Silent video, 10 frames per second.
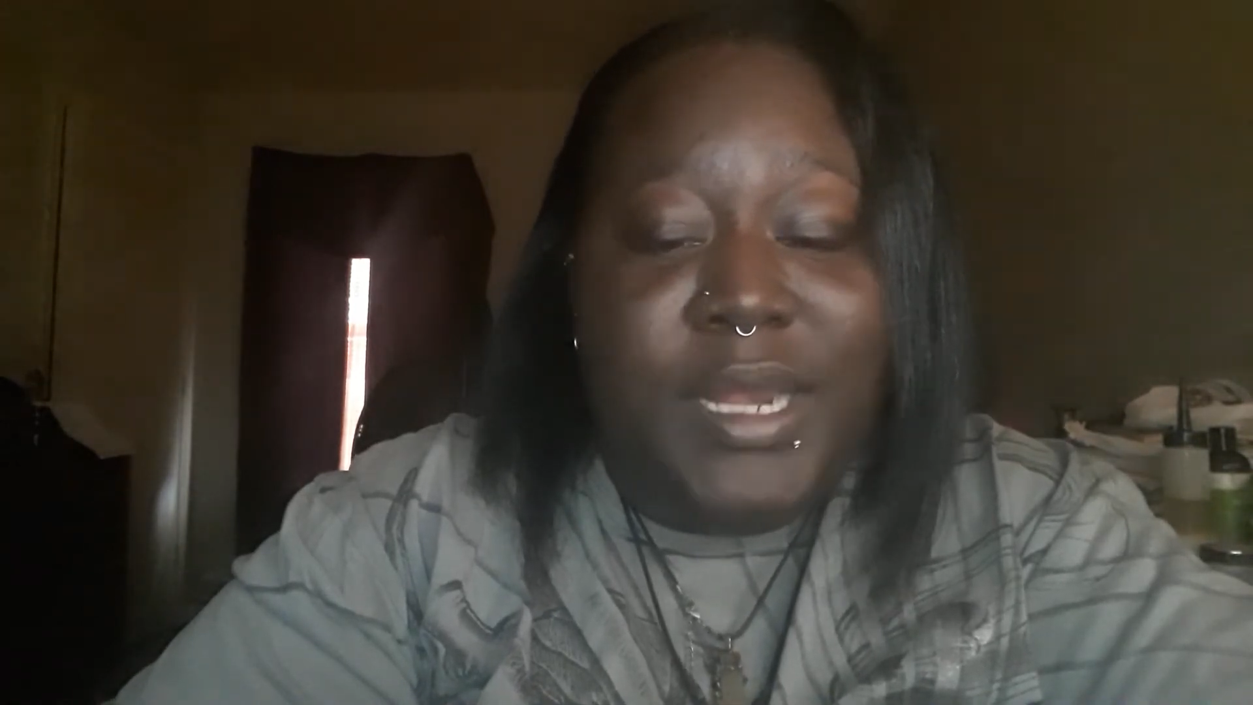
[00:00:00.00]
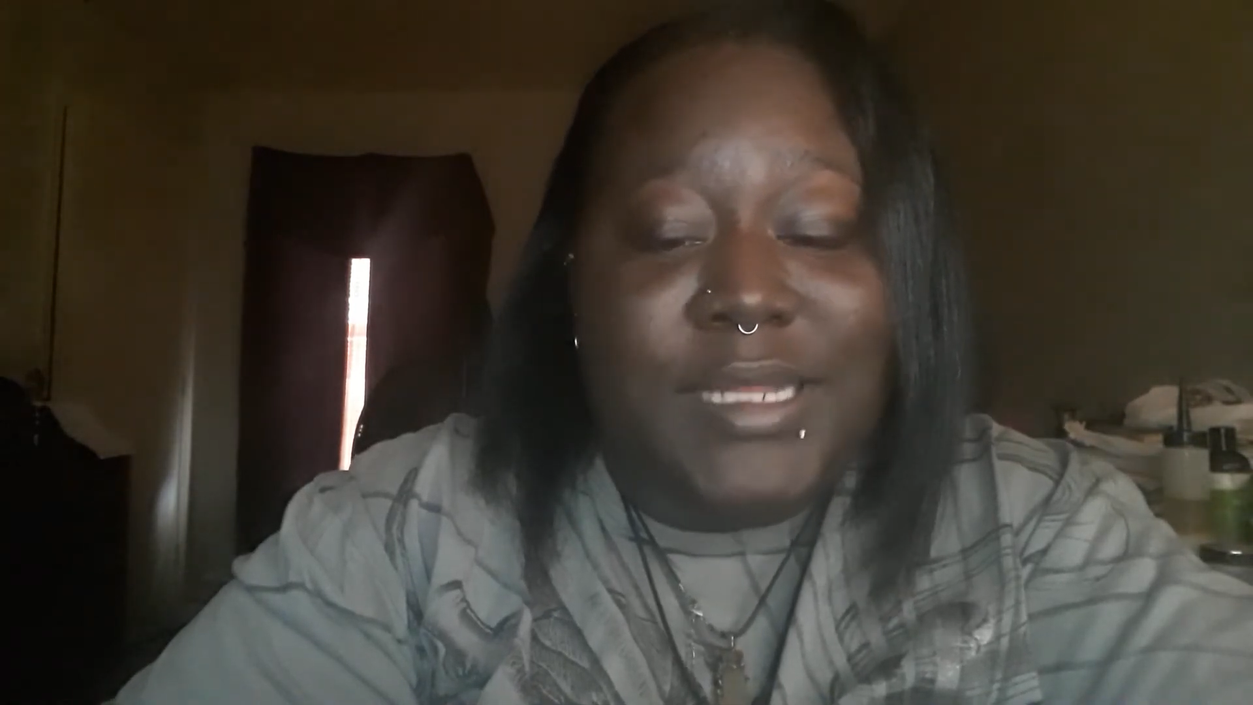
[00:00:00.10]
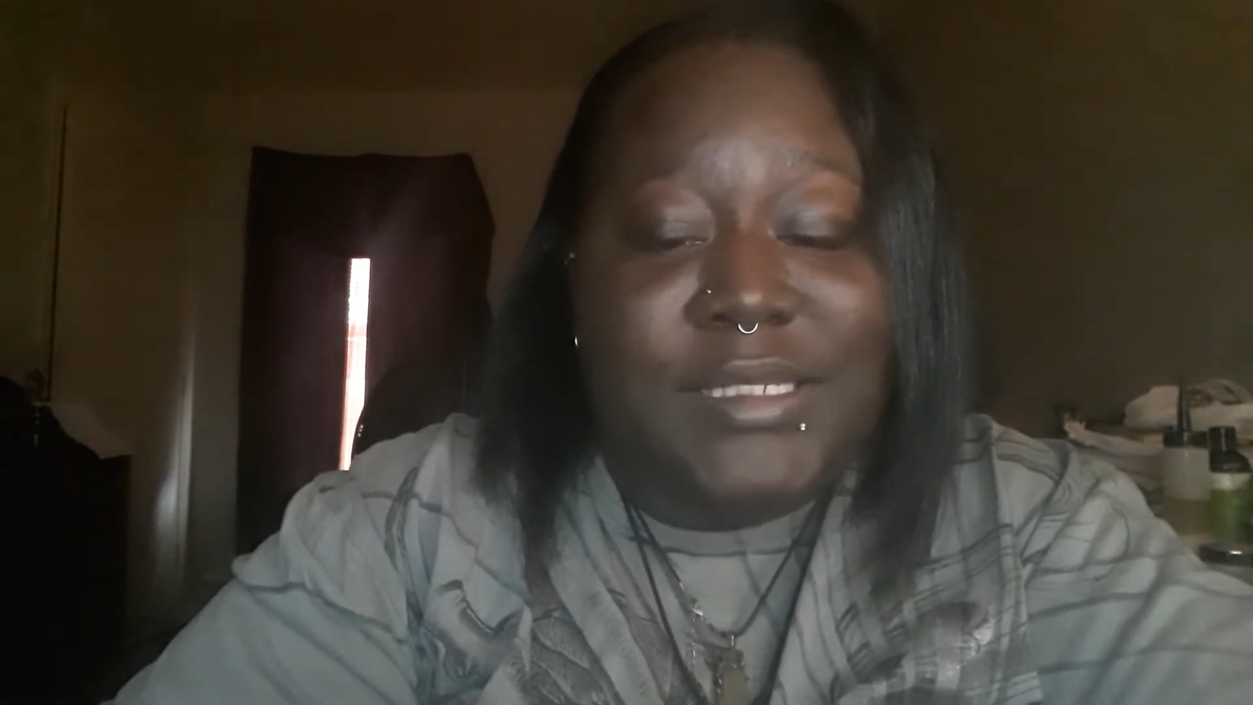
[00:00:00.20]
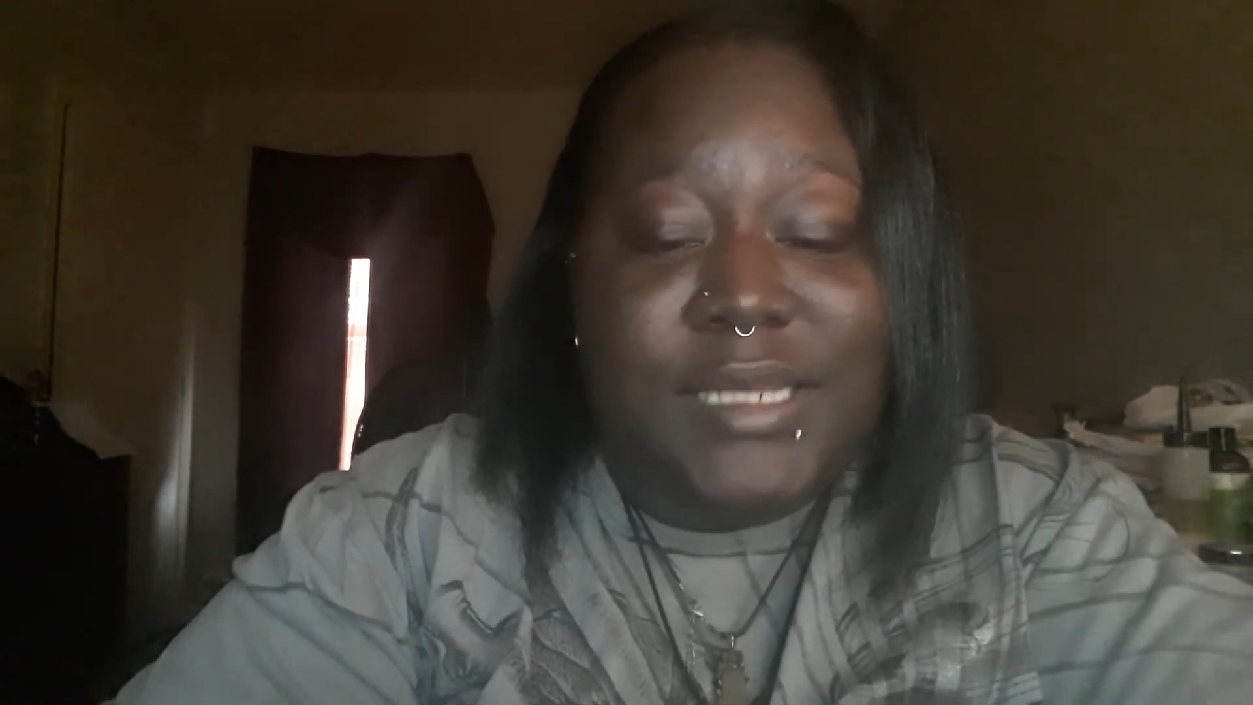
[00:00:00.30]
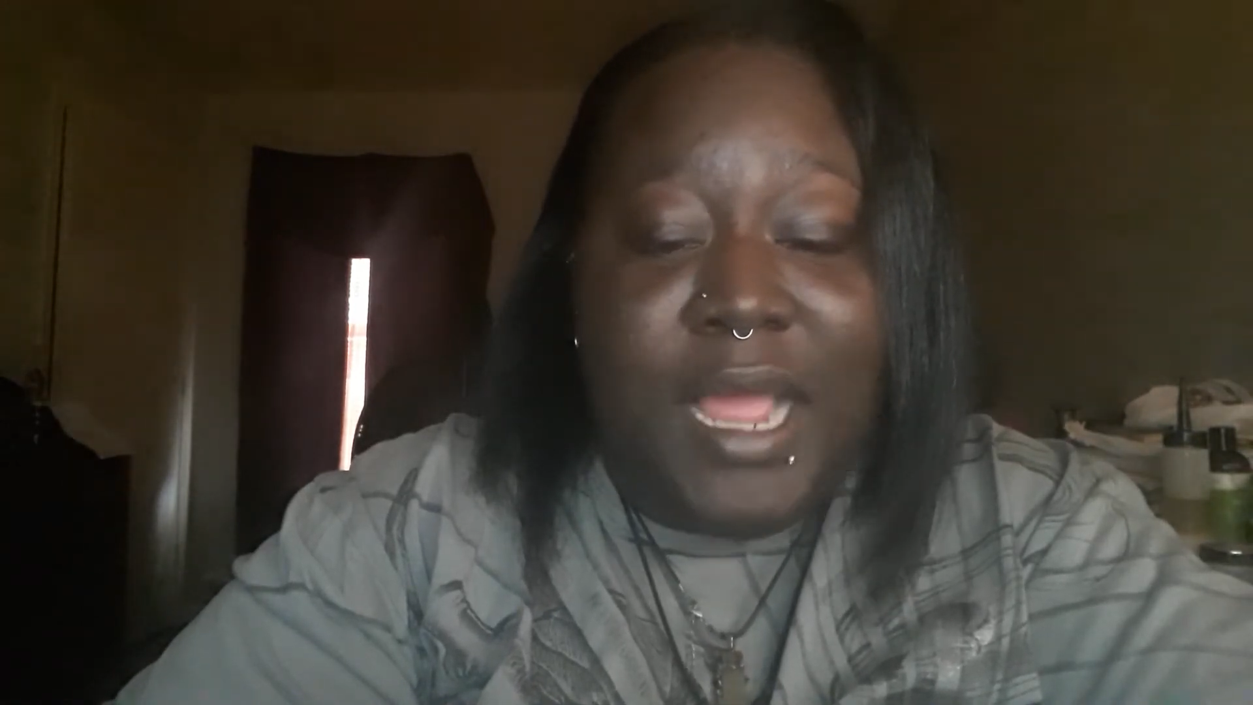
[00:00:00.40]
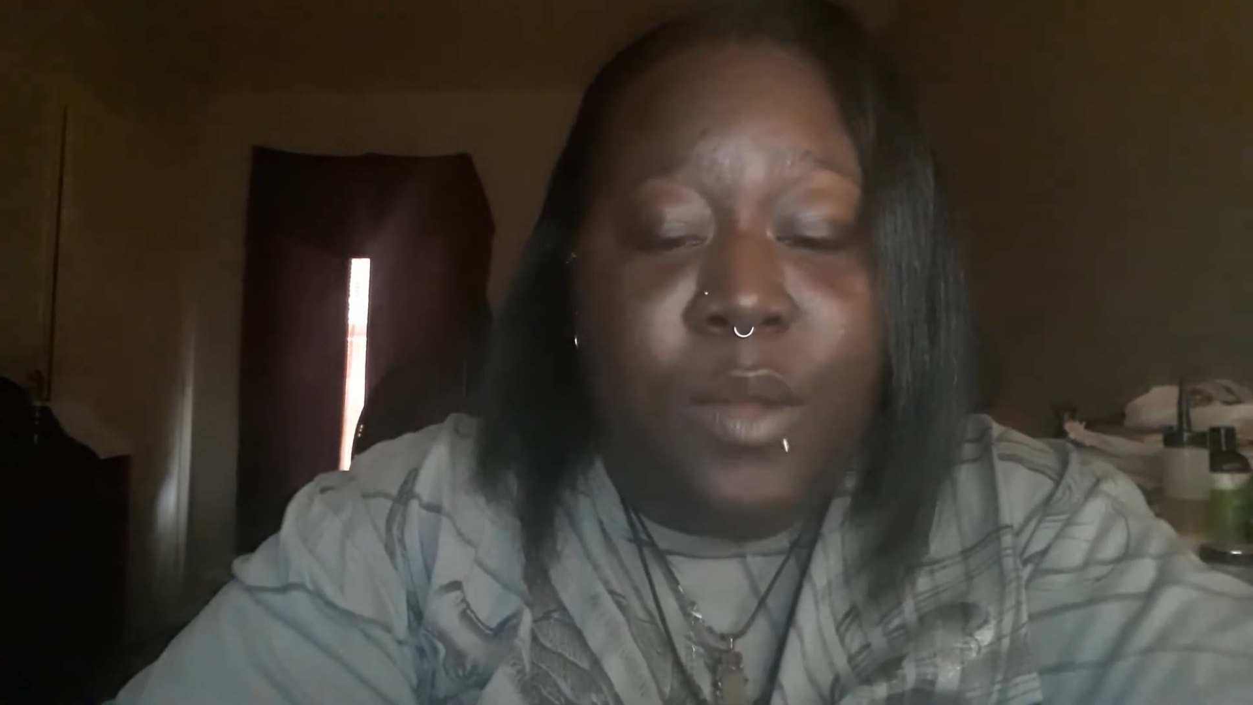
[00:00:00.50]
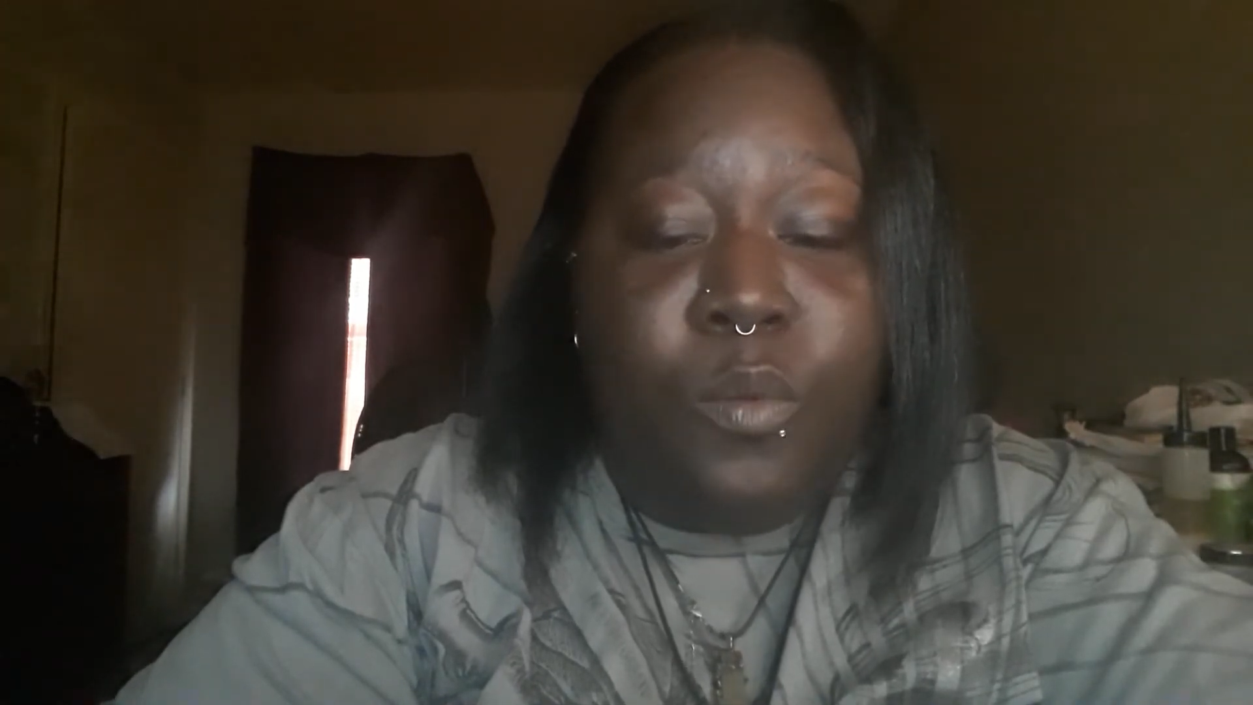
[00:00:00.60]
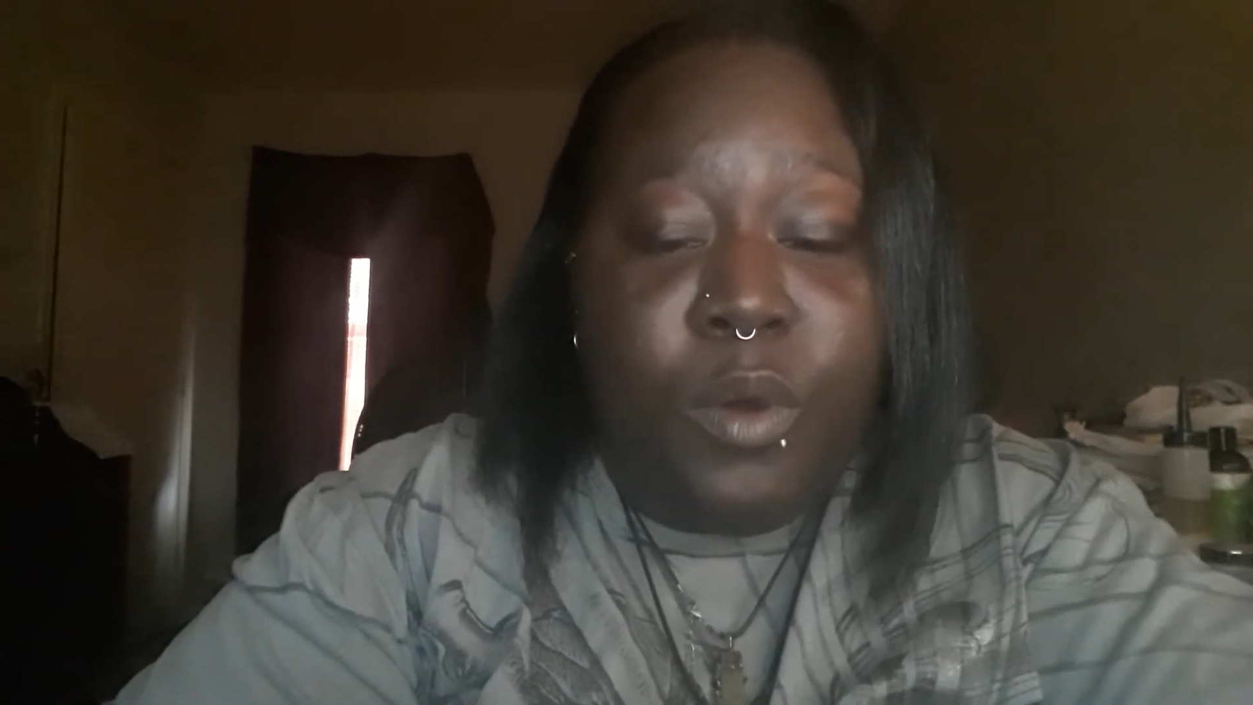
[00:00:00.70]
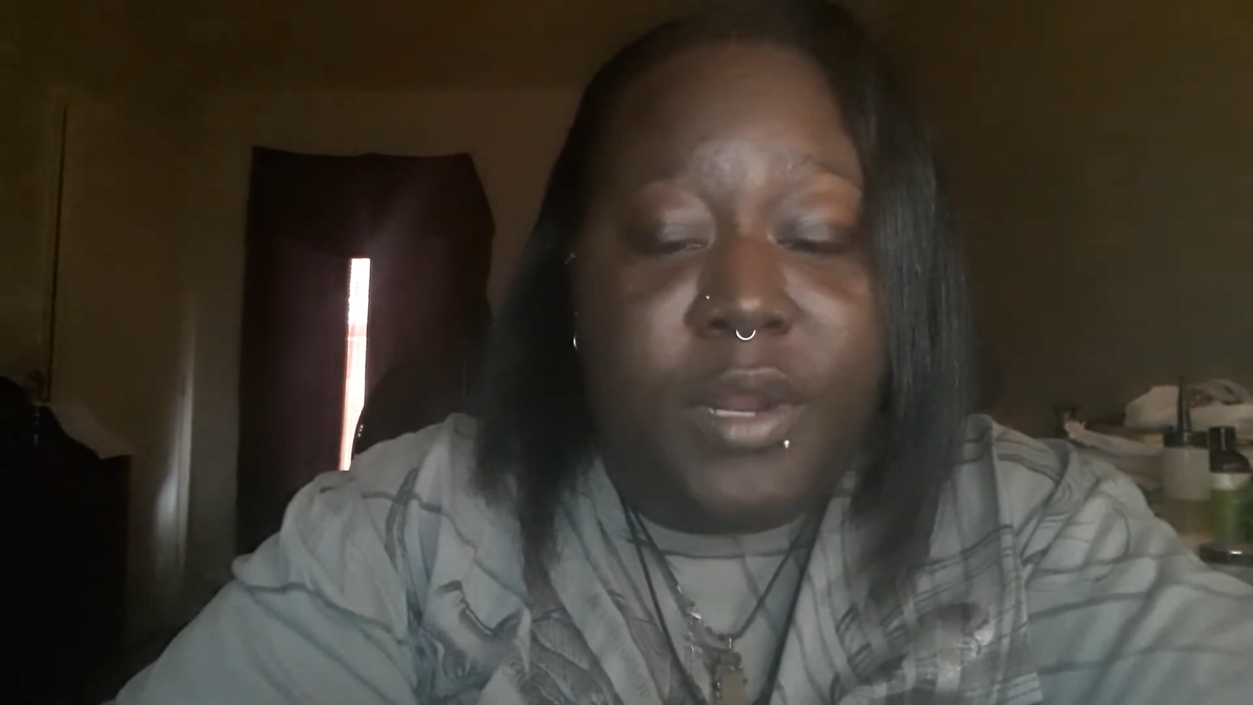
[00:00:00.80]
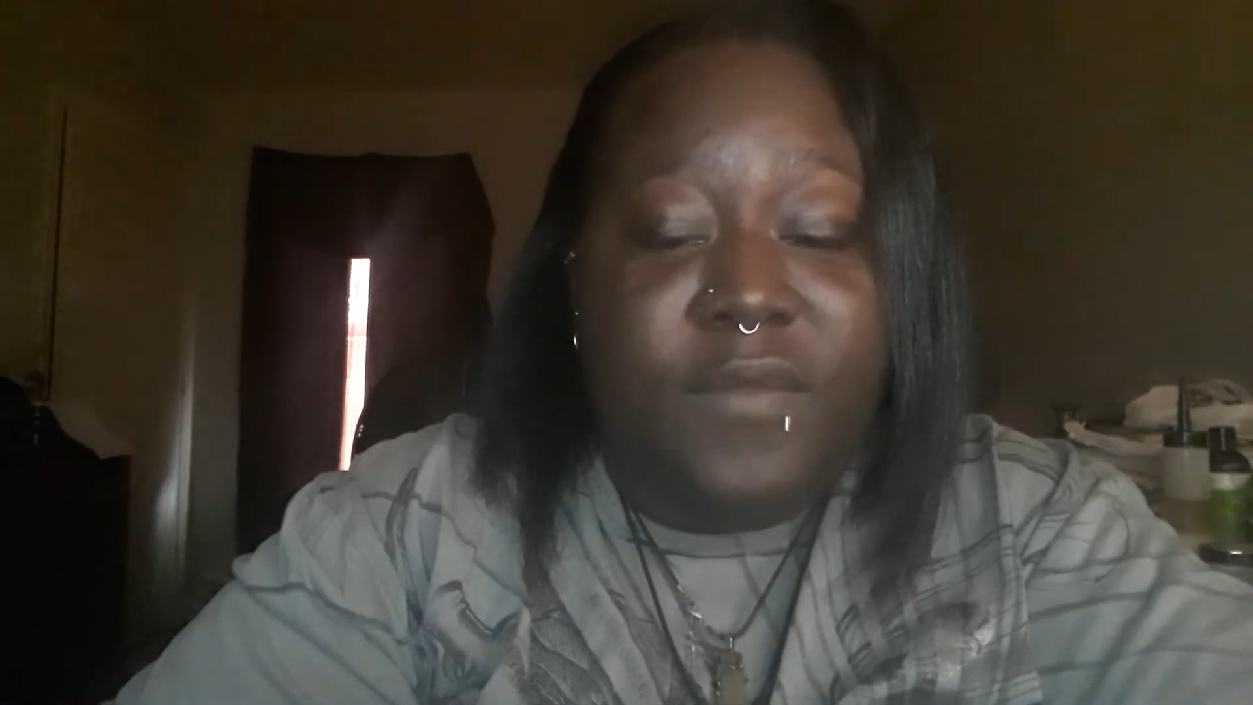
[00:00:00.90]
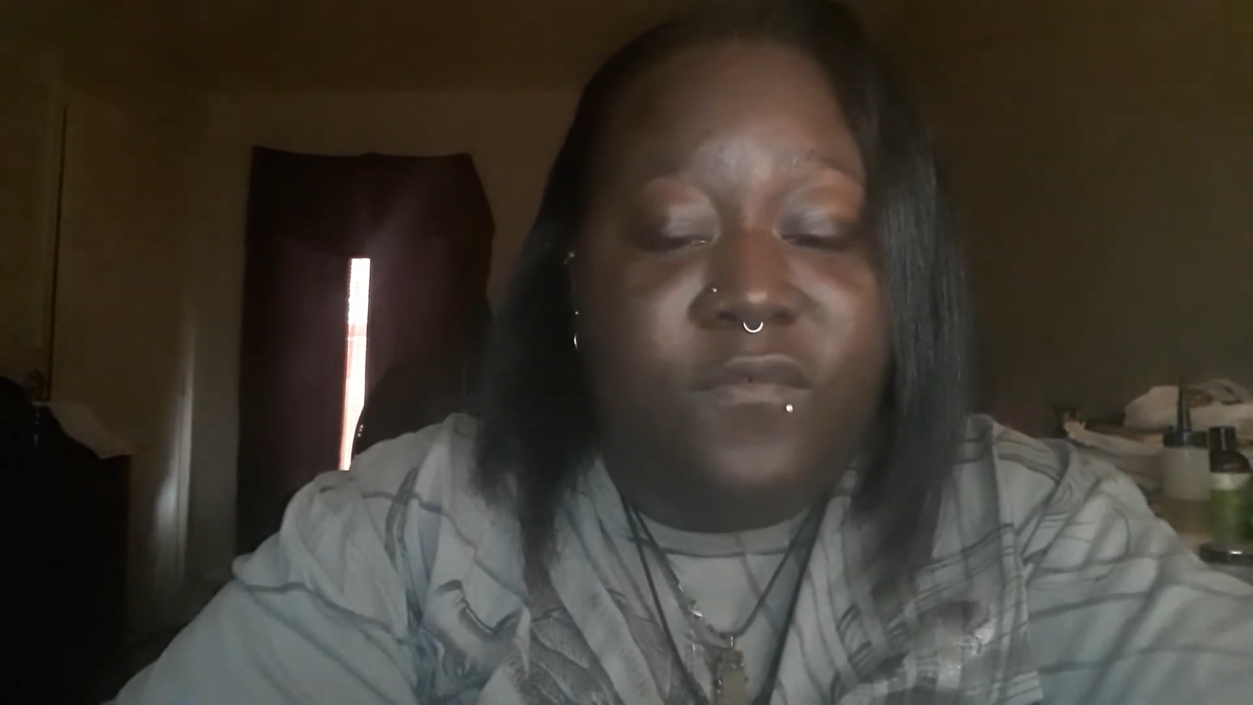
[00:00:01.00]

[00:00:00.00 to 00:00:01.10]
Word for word: is not working